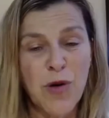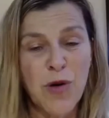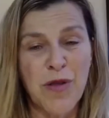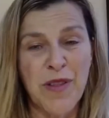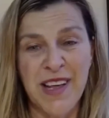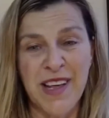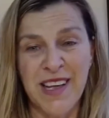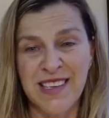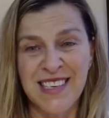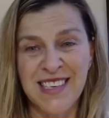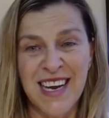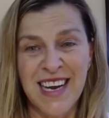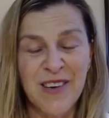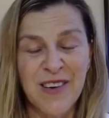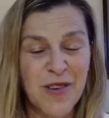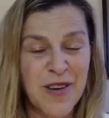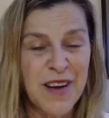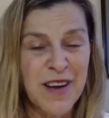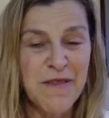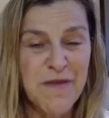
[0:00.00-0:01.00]
things, like
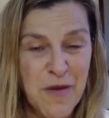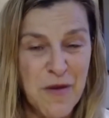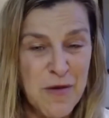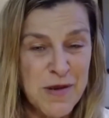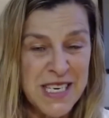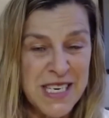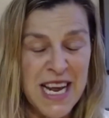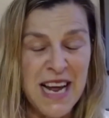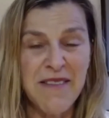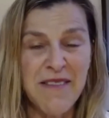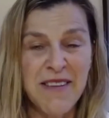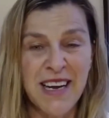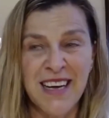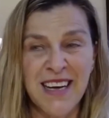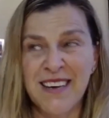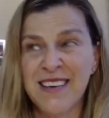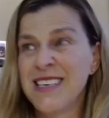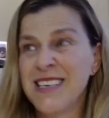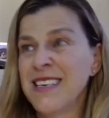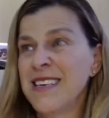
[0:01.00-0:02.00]
looking forward to having
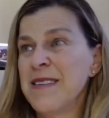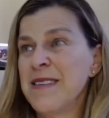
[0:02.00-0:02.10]
a